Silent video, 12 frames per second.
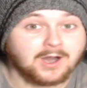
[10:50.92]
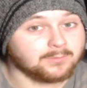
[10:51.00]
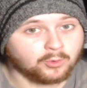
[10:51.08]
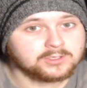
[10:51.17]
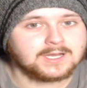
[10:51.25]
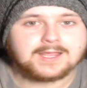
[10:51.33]

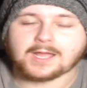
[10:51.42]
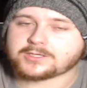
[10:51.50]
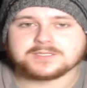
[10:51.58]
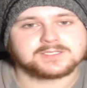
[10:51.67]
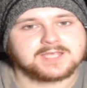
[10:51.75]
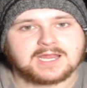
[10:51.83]
Woodley? I
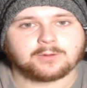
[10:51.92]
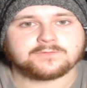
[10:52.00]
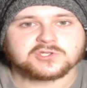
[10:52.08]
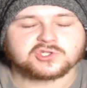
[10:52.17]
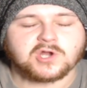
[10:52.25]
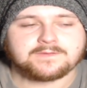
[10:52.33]
couldn't say that with
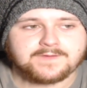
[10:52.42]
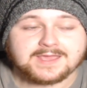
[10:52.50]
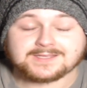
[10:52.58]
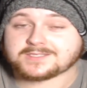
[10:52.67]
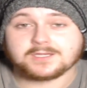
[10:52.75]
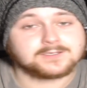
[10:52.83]
a straight
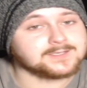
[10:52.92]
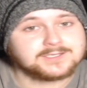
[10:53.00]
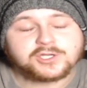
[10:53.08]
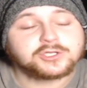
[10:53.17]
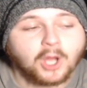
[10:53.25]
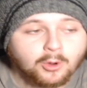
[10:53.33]
face.
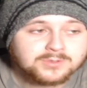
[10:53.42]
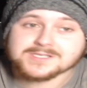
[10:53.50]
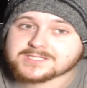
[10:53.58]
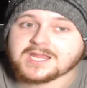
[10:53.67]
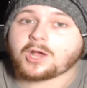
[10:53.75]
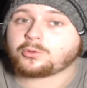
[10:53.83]
You don't
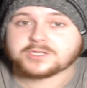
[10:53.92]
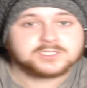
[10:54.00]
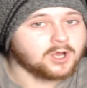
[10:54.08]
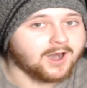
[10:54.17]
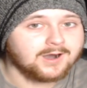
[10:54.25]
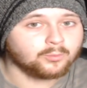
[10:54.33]
sell the
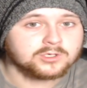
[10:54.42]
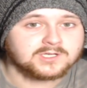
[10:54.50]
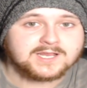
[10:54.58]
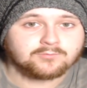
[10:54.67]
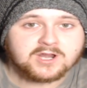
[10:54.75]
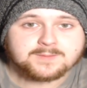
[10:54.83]
Tyron
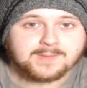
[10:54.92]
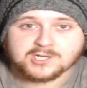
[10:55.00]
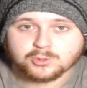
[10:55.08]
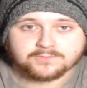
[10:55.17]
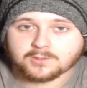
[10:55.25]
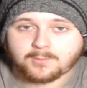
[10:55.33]
Woodley
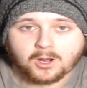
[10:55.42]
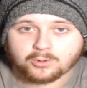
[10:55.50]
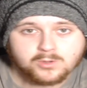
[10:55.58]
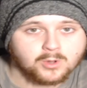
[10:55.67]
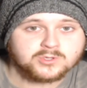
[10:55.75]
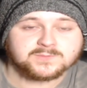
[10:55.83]
rematch with
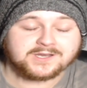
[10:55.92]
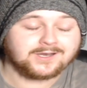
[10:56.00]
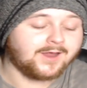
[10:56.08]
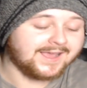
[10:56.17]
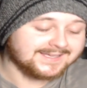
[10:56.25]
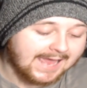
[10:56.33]
Kamaru Usman.
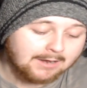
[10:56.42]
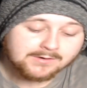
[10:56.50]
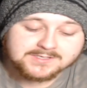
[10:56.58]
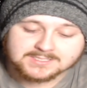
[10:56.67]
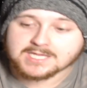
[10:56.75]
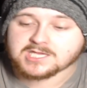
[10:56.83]
And I
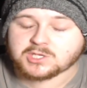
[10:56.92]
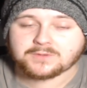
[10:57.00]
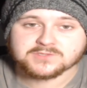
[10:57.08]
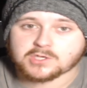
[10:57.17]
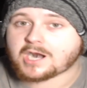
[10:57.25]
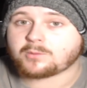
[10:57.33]
guarantee you,
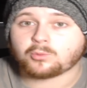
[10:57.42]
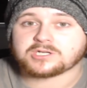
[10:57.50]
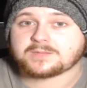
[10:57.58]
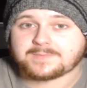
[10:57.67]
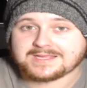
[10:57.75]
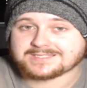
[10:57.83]
if Tyron
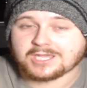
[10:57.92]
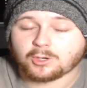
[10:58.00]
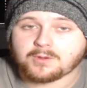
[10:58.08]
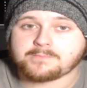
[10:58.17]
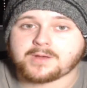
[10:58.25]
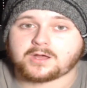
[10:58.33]
Woodley beats
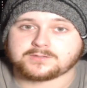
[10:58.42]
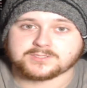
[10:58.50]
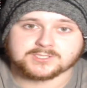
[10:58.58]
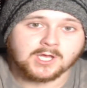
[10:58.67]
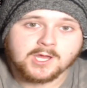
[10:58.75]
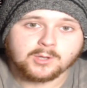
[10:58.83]
Gilbert
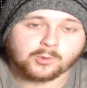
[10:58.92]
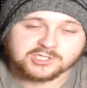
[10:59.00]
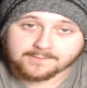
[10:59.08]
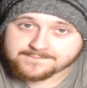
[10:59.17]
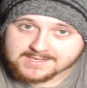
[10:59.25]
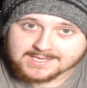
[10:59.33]
Burns, which
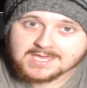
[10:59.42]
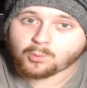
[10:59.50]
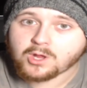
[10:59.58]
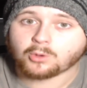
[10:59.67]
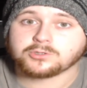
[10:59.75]
I think he will